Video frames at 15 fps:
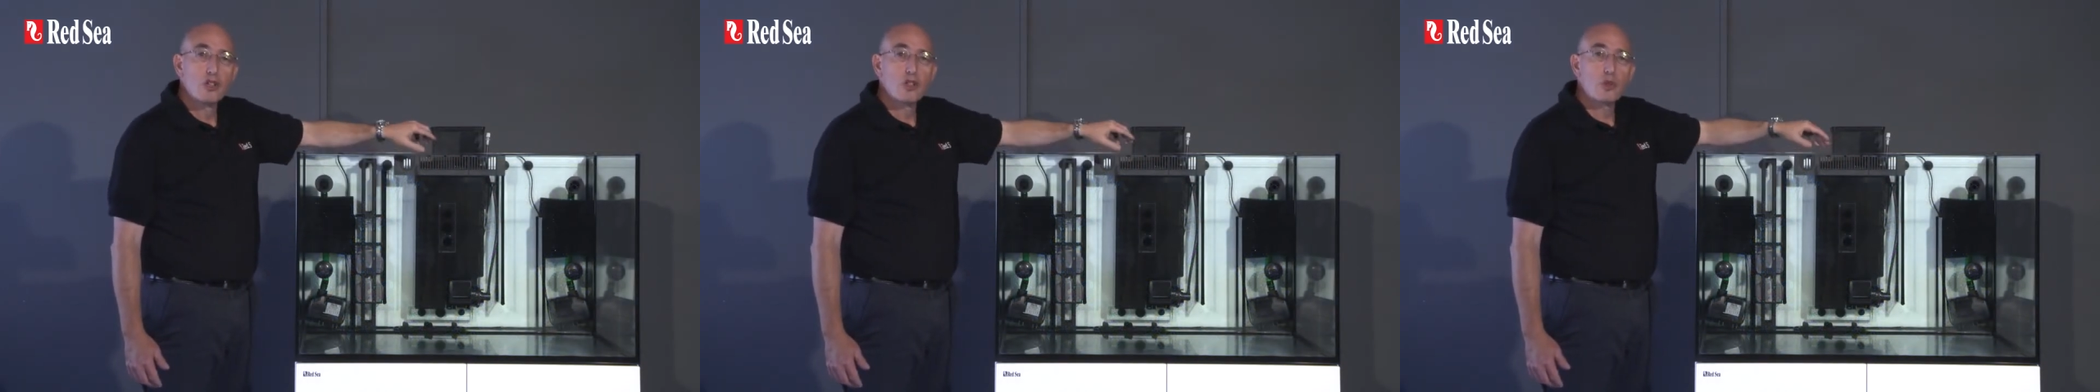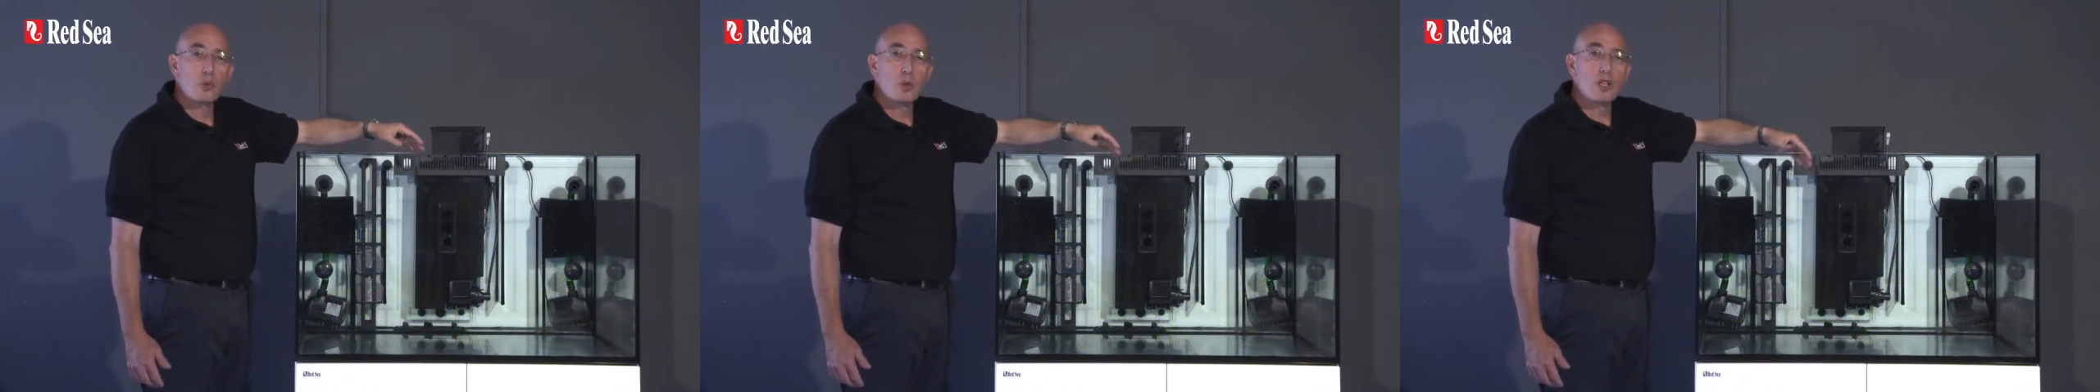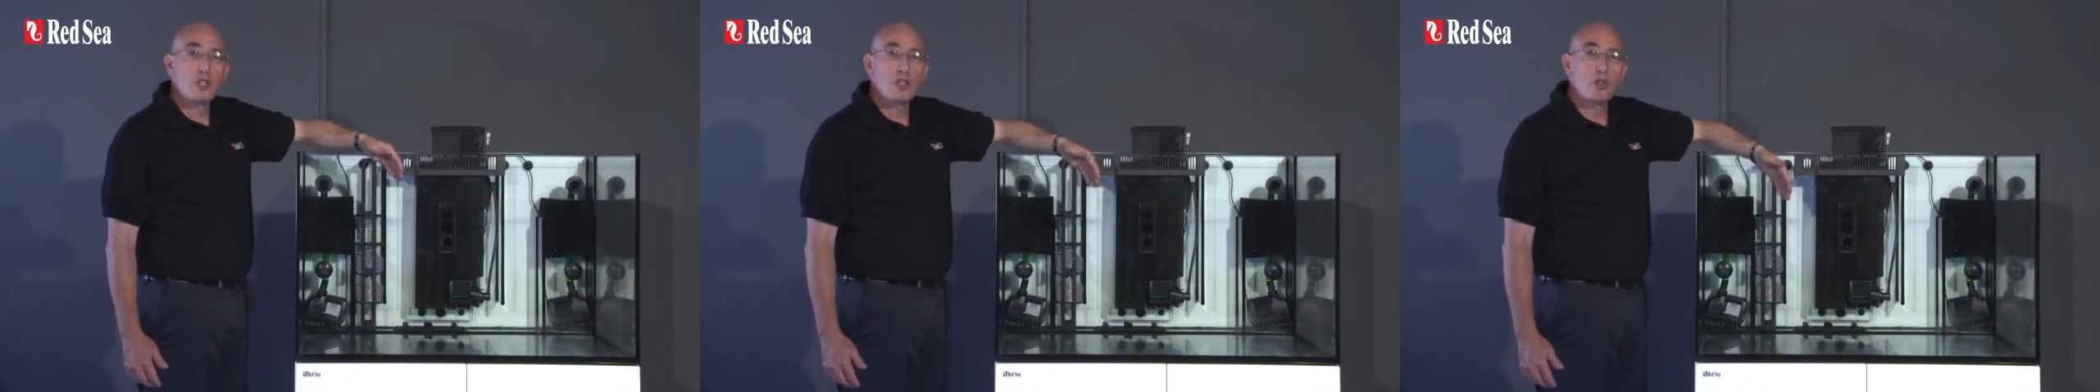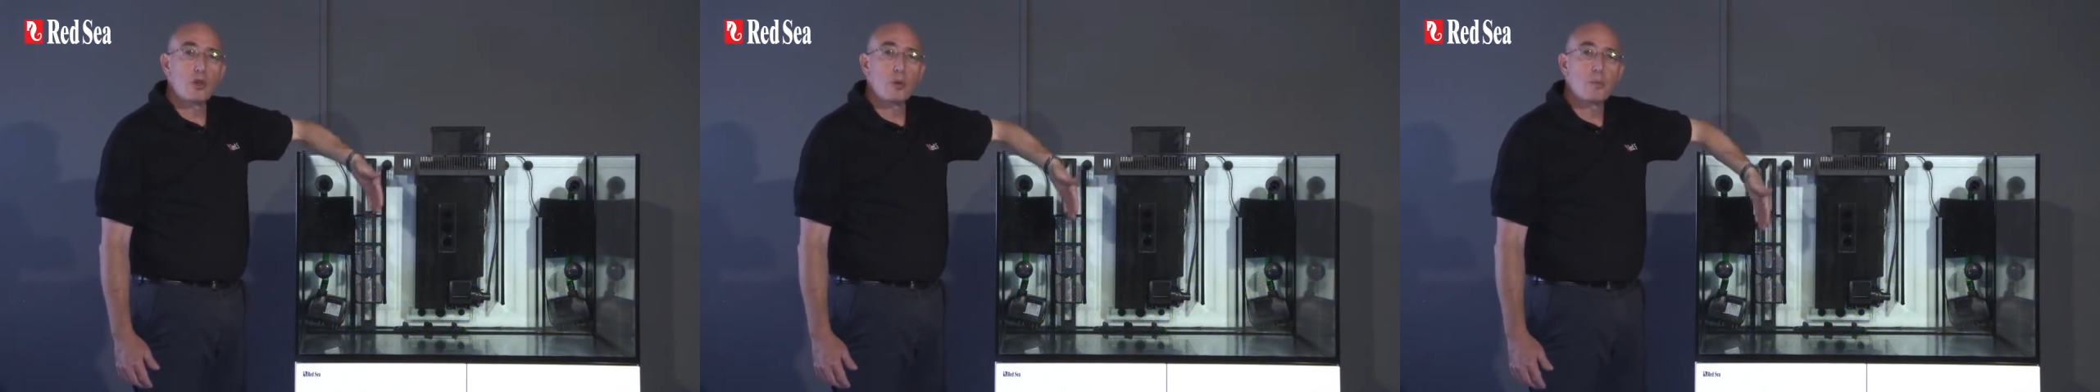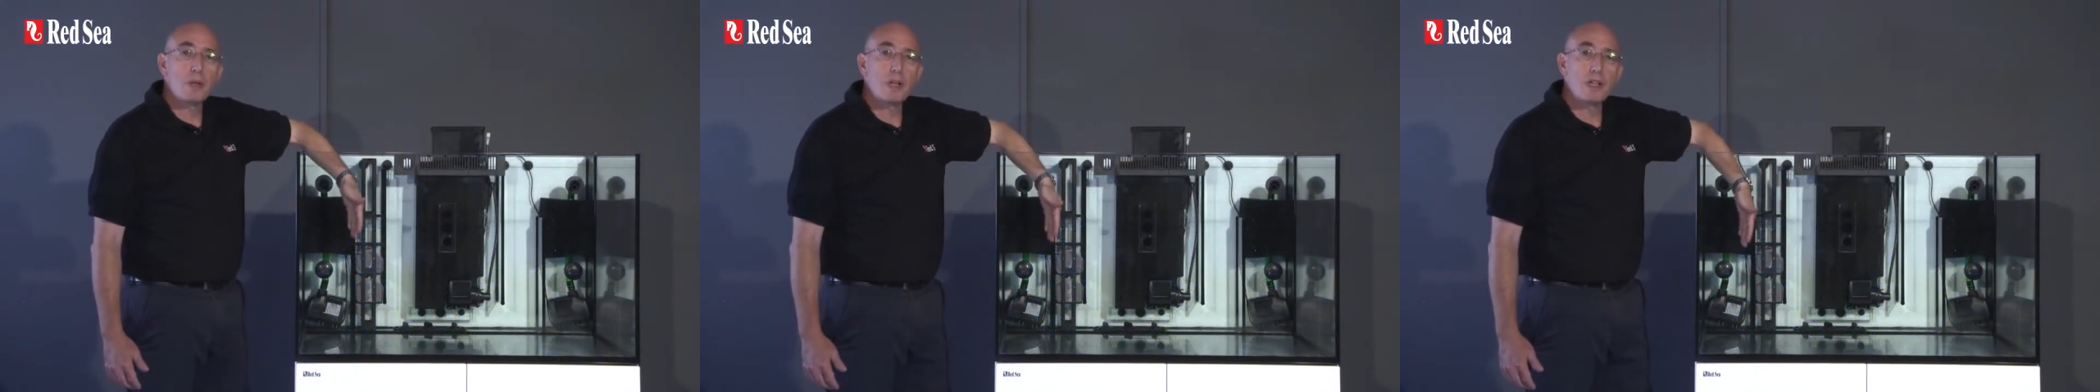Twin
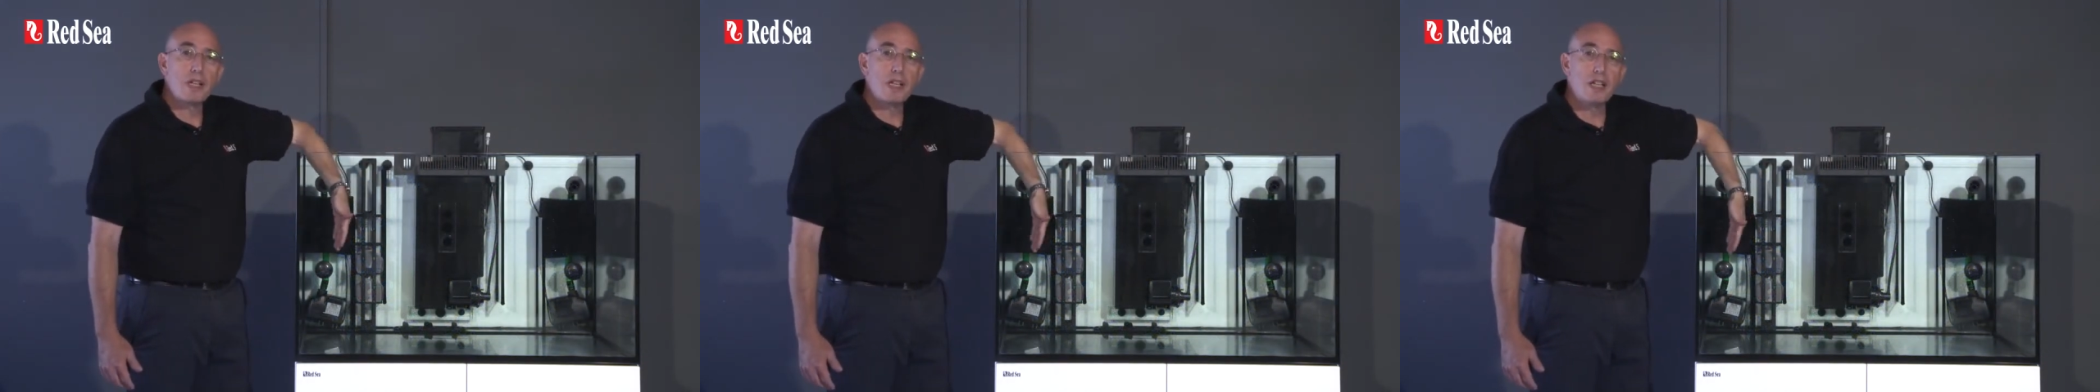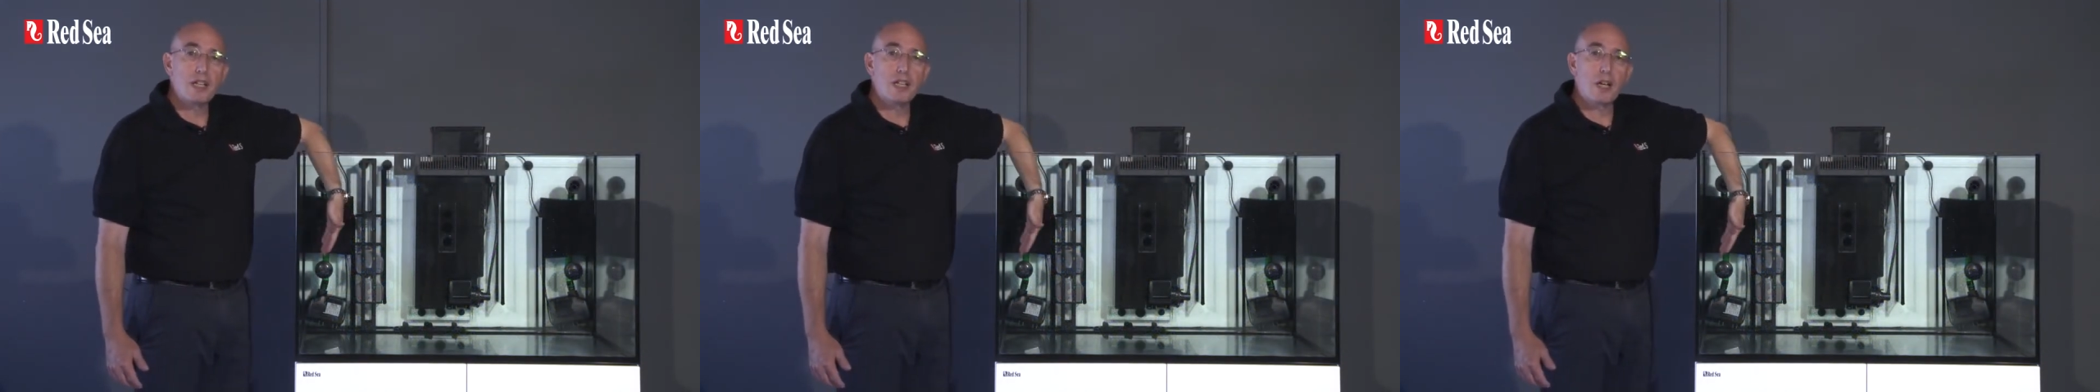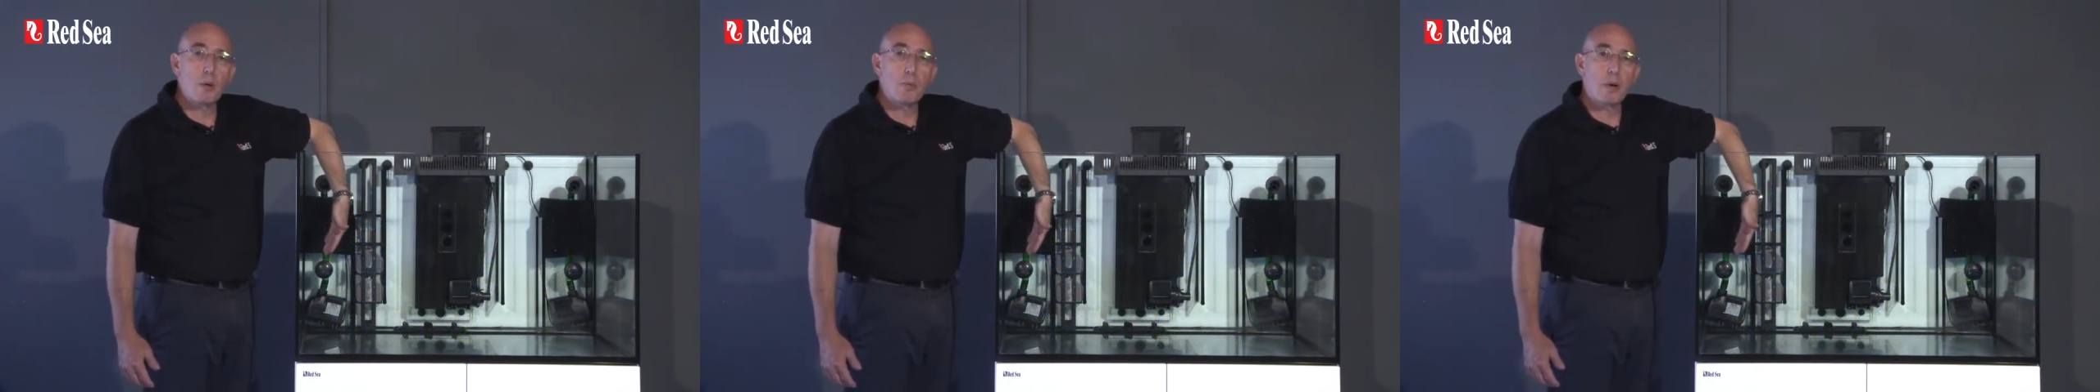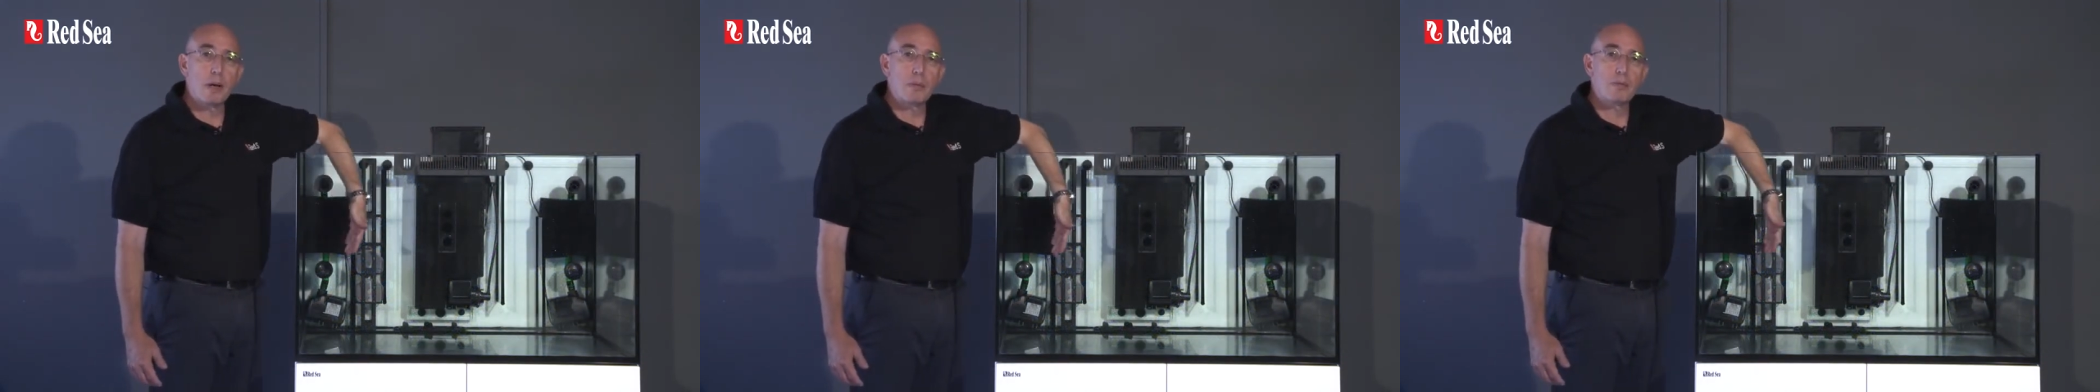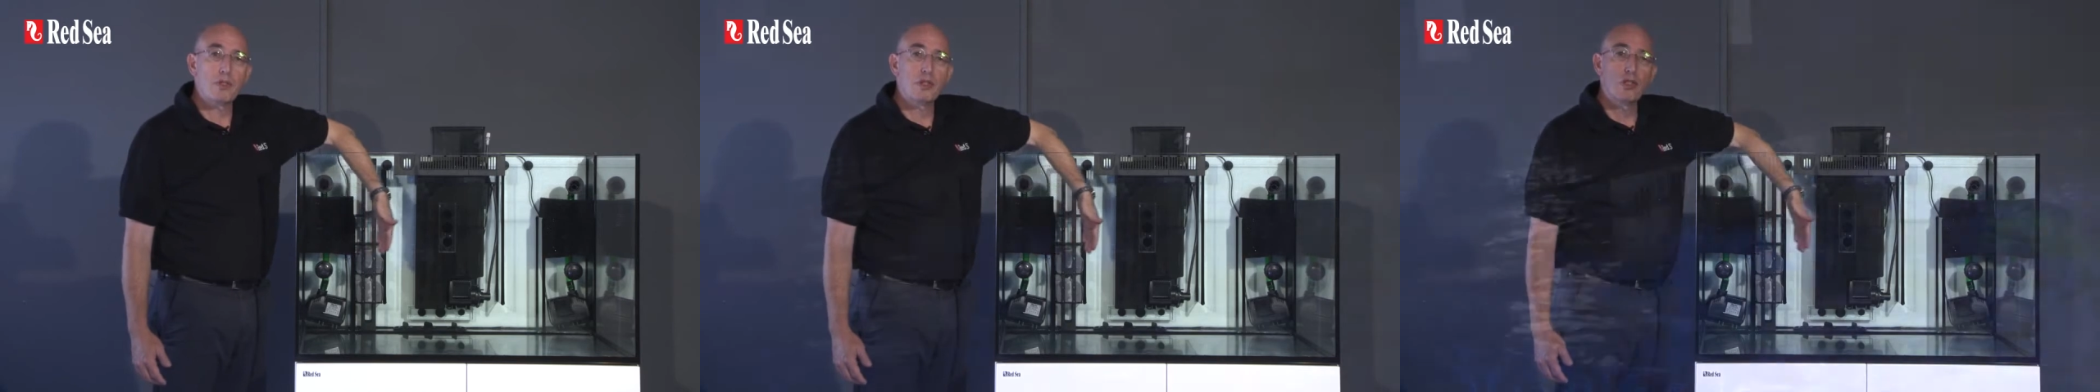European eco pumps